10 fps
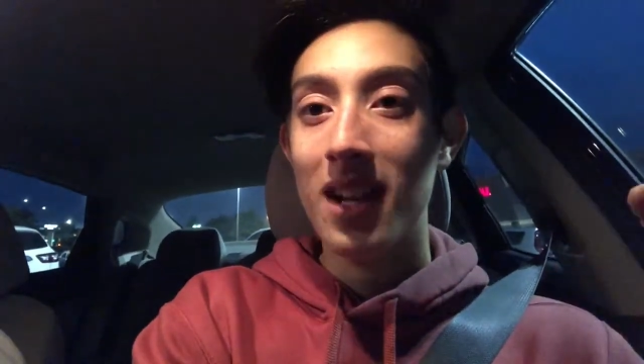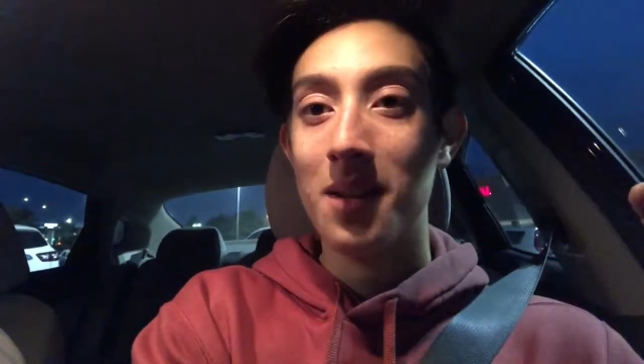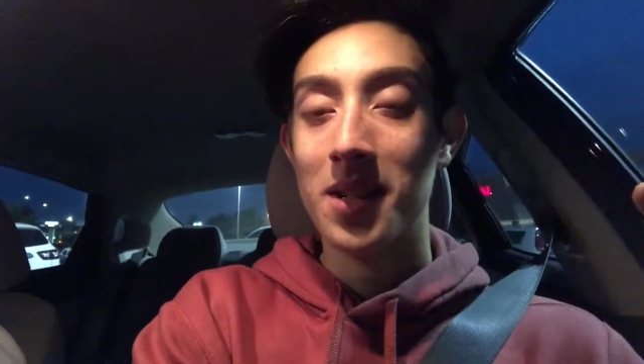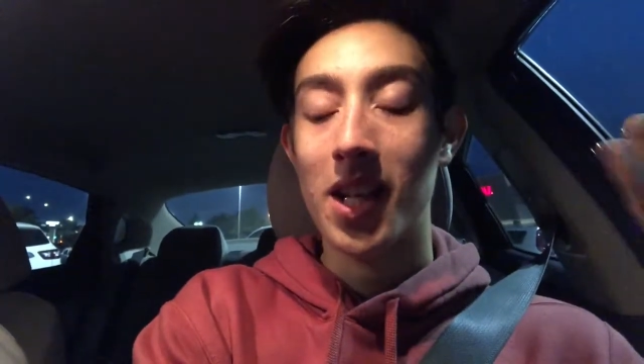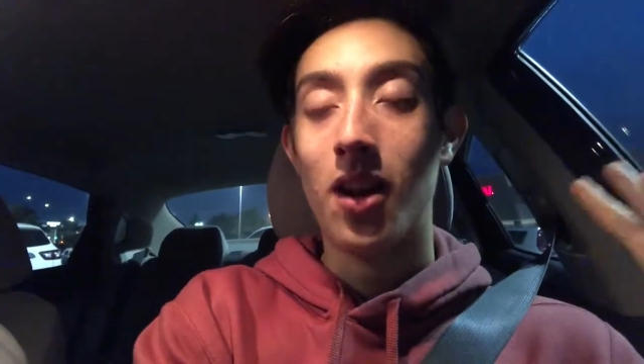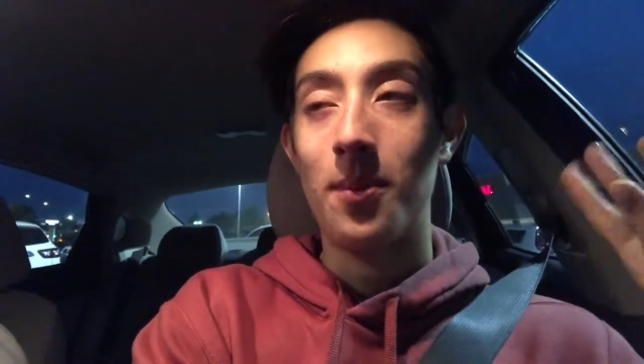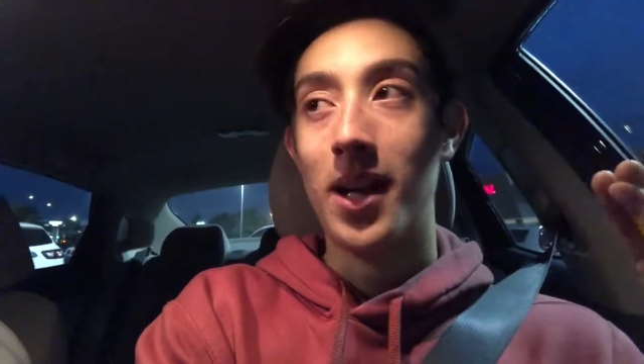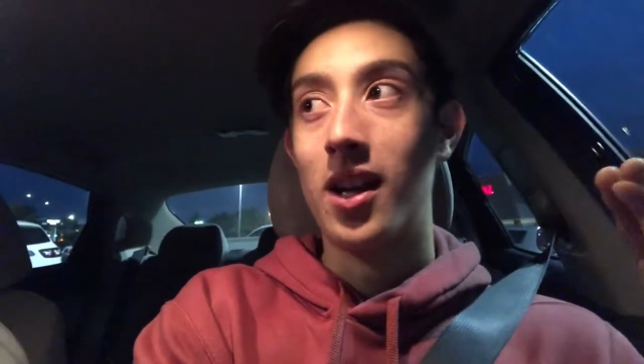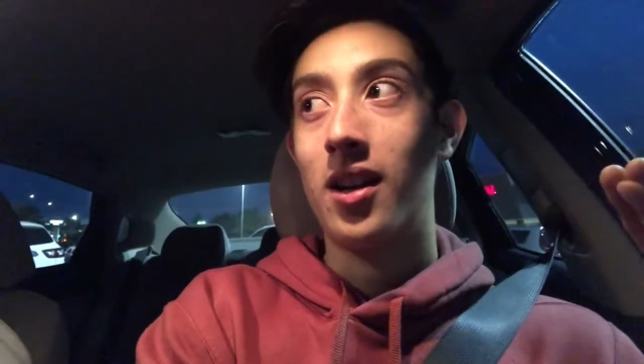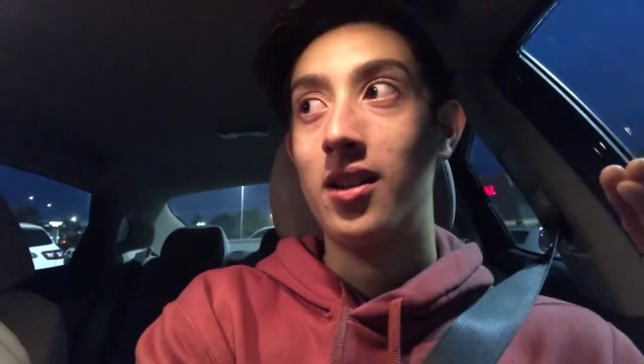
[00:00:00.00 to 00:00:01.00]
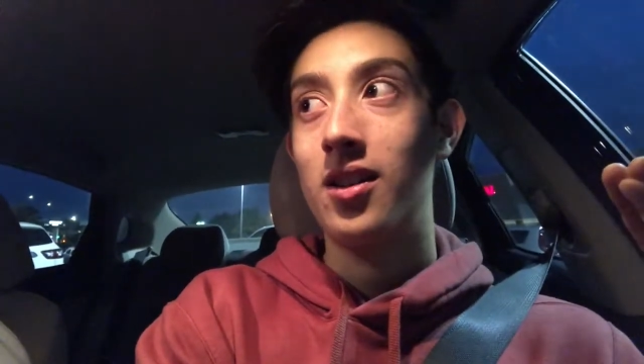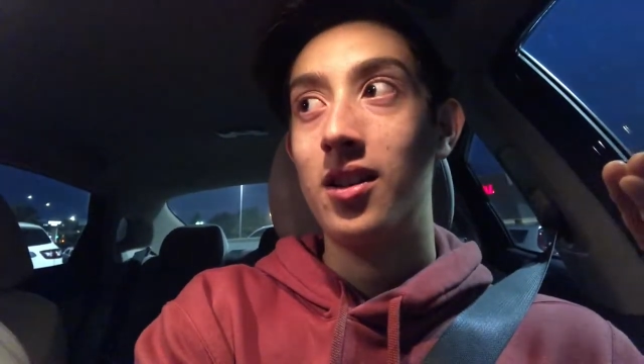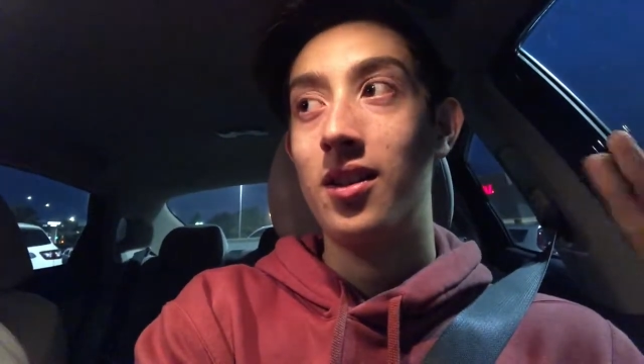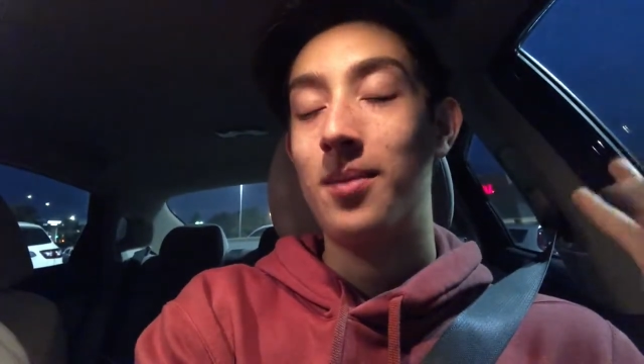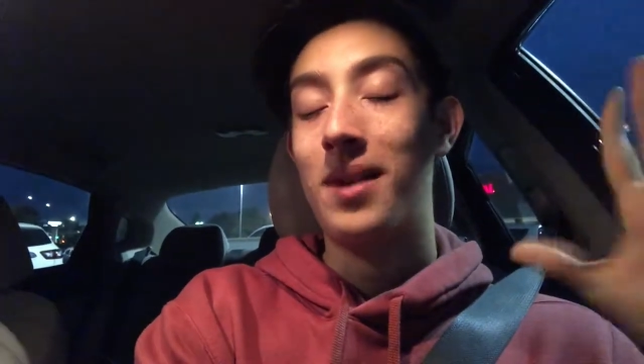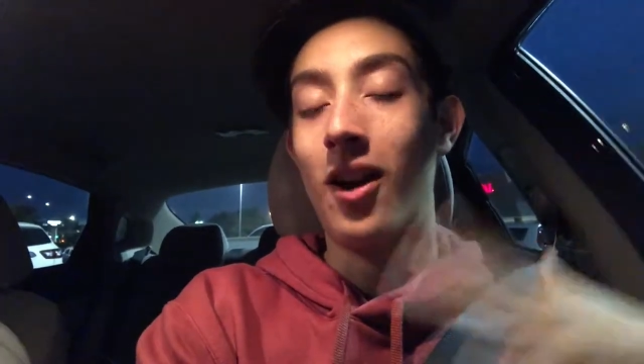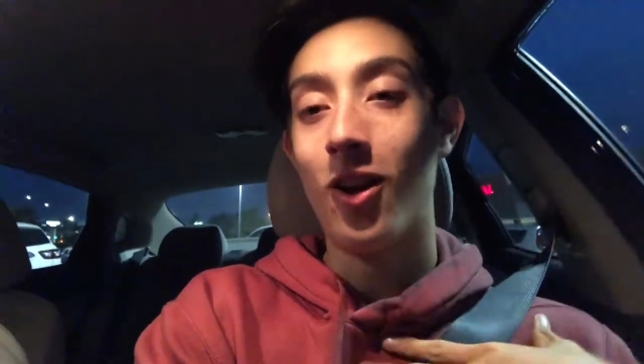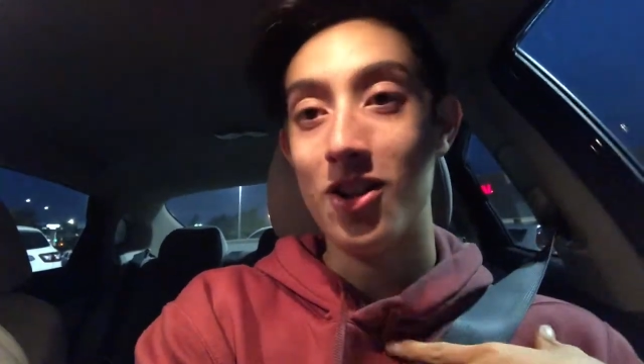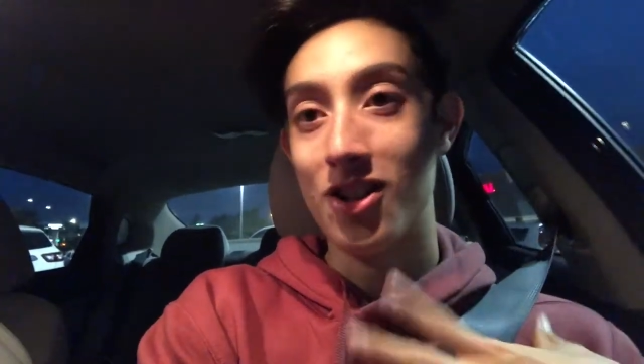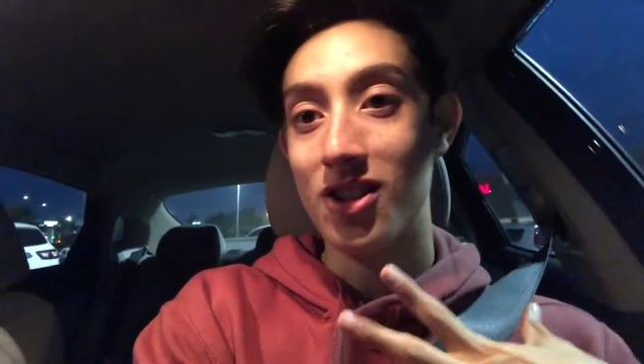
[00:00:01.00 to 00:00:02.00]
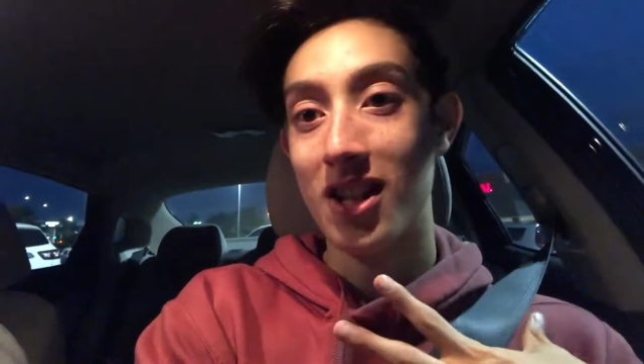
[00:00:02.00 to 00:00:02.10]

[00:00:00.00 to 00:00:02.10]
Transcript: And I'm like, oh my God, my heart just